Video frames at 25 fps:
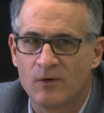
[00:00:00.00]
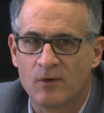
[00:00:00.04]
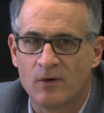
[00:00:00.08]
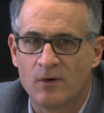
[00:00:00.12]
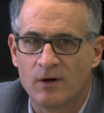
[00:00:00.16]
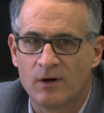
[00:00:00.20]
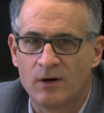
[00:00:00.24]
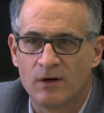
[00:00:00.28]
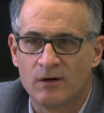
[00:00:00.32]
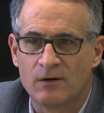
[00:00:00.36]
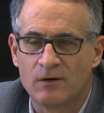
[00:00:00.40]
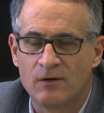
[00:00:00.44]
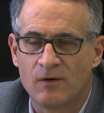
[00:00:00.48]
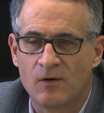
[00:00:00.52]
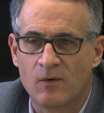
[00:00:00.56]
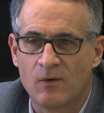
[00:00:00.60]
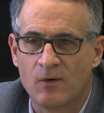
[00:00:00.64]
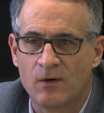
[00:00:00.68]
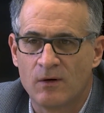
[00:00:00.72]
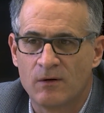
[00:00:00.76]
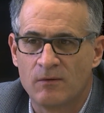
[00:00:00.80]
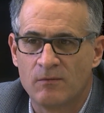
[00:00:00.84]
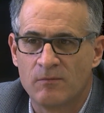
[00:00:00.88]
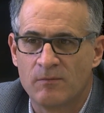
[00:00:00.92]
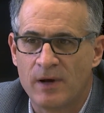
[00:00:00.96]

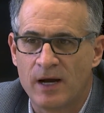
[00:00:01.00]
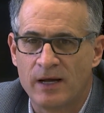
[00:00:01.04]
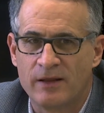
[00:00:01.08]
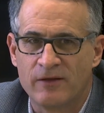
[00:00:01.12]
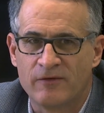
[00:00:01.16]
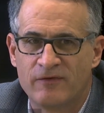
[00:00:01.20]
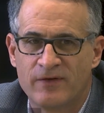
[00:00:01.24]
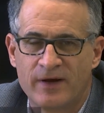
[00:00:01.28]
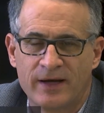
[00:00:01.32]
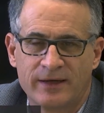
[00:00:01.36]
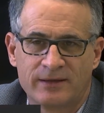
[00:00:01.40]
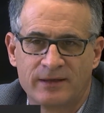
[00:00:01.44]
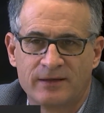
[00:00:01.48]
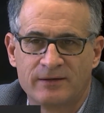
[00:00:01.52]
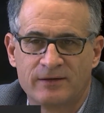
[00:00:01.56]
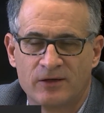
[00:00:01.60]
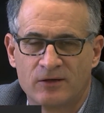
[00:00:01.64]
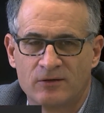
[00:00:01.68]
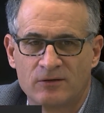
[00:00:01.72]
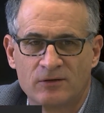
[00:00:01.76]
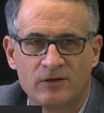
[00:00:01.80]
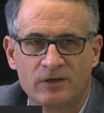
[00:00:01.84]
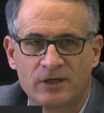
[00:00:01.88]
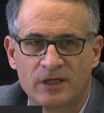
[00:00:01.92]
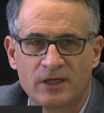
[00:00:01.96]
or by the fact that
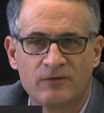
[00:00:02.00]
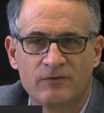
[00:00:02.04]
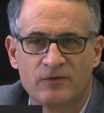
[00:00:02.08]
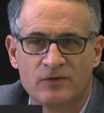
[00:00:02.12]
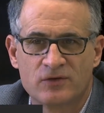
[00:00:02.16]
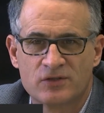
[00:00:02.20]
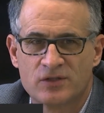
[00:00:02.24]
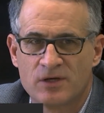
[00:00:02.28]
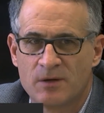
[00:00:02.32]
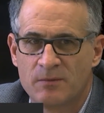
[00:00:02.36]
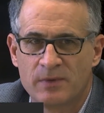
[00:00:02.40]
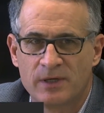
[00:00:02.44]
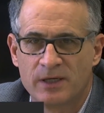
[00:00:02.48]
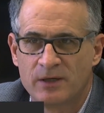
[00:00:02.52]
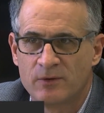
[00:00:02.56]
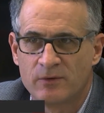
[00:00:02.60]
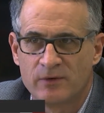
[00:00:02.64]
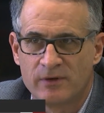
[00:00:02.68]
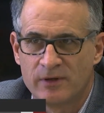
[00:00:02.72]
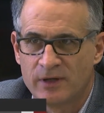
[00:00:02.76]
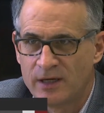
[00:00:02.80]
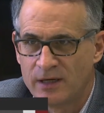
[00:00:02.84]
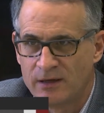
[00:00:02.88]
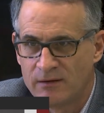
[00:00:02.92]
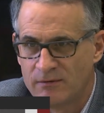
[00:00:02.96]
they're looking for somebody
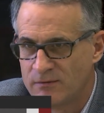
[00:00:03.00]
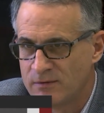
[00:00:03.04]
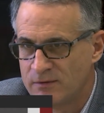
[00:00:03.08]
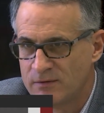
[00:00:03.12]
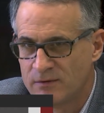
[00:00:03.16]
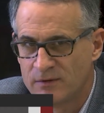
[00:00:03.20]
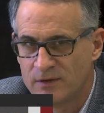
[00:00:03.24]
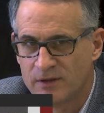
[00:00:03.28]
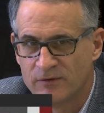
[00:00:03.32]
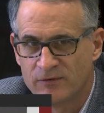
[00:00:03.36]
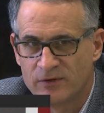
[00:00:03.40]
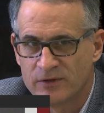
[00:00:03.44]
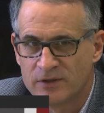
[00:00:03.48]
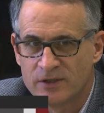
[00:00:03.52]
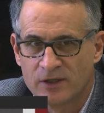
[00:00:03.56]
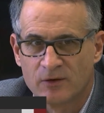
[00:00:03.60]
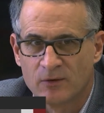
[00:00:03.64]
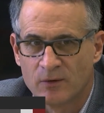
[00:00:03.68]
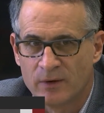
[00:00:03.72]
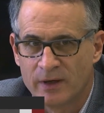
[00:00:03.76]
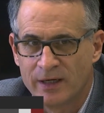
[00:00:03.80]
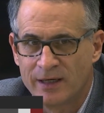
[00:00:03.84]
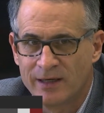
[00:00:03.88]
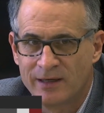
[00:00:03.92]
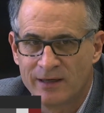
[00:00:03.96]
with a different
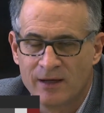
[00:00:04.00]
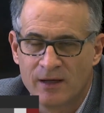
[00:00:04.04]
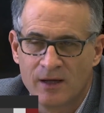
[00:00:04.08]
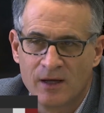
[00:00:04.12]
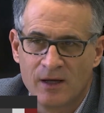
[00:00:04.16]
degree.